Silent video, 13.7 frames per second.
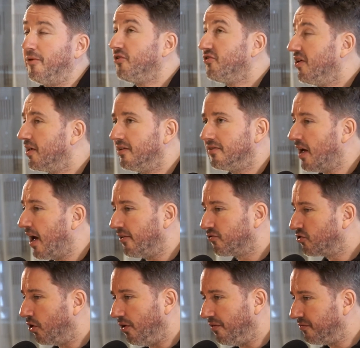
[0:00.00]
not saying it has
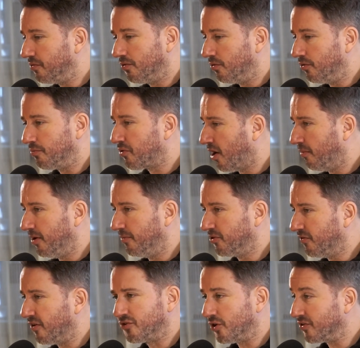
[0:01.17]
solved all the problems
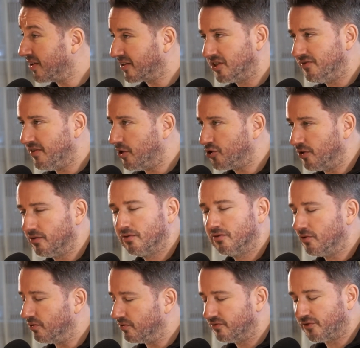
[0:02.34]
of offshore tax evasion.
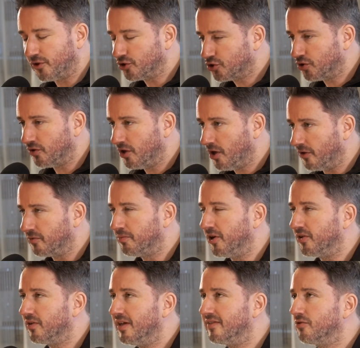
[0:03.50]
No, for sure not.
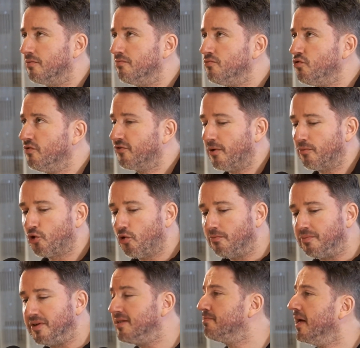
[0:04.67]
But it's a move from
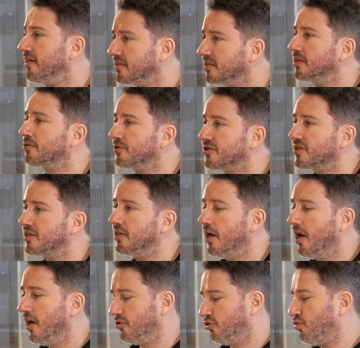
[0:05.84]
complete bank secrecy
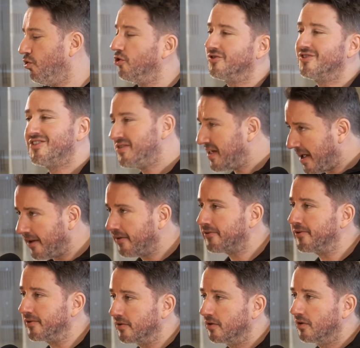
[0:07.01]
to a
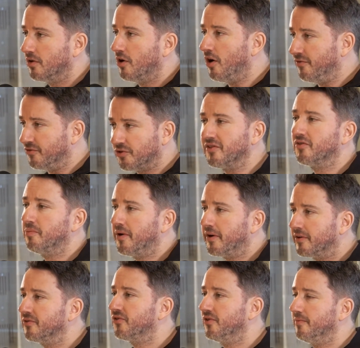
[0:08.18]
standard of
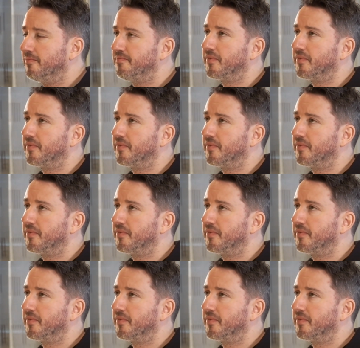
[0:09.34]
transparency,